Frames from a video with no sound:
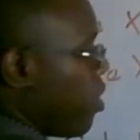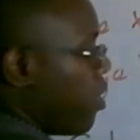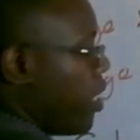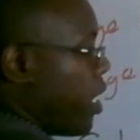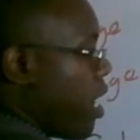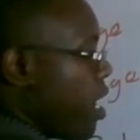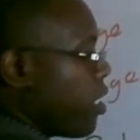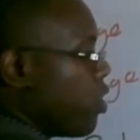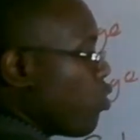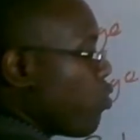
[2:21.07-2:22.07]
the rank
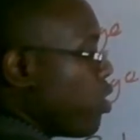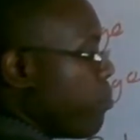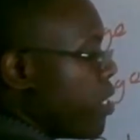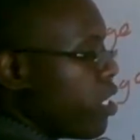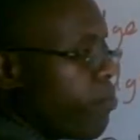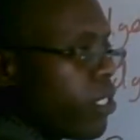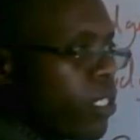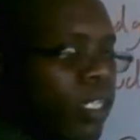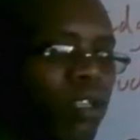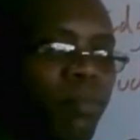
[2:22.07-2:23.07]
is always being
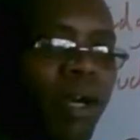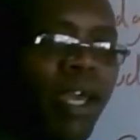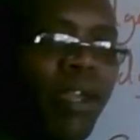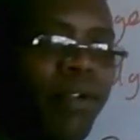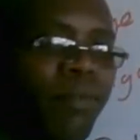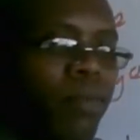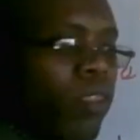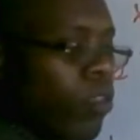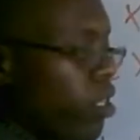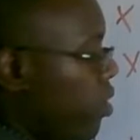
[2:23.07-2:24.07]
represented by
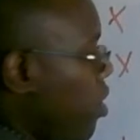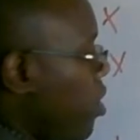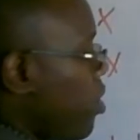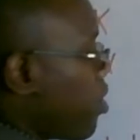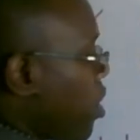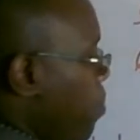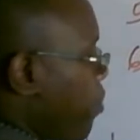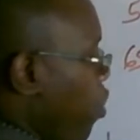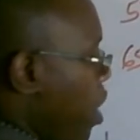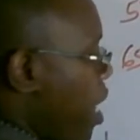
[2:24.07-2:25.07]
this
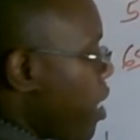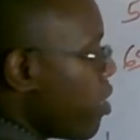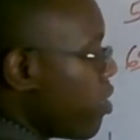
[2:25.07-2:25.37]
capital R,